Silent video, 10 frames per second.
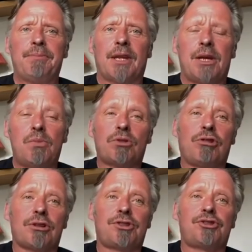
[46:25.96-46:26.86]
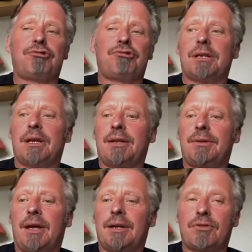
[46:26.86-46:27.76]
he walked across the street,
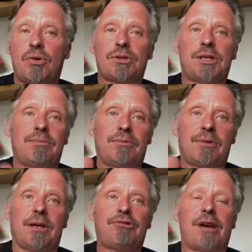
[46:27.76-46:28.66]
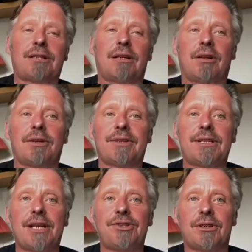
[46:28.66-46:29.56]
and of course he attracted a lot of
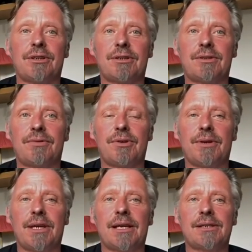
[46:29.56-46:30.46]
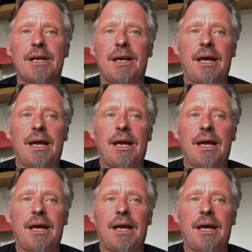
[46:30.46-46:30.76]
attention because of who he is.